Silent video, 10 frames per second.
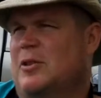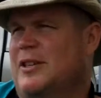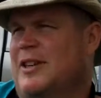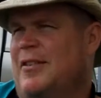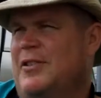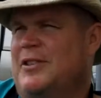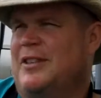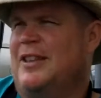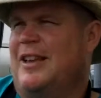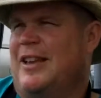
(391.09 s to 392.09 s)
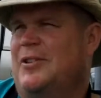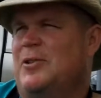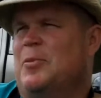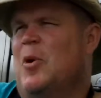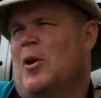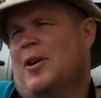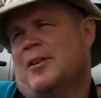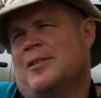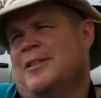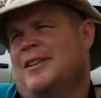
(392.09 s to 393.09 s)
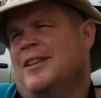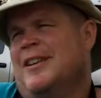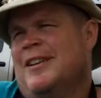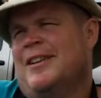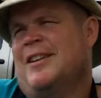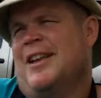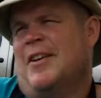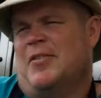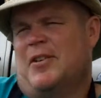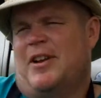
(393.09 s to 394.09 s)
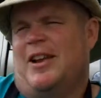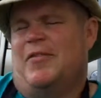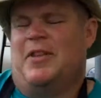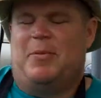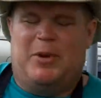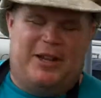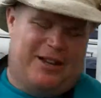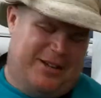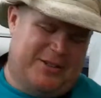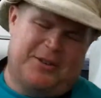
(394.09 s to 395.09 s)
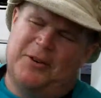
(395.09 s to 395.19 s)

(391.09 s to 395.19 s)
because obviously they can do more if they beat us.